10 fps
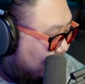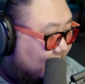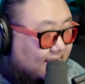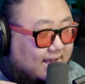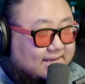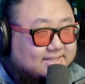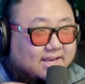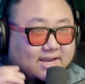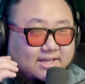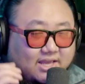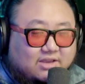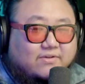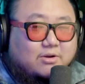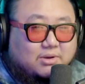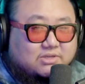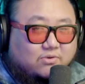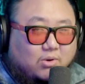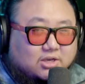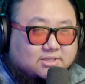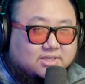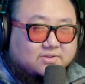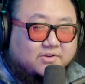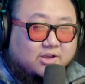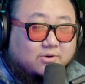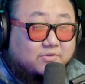And guys, thank you very much for watching this video.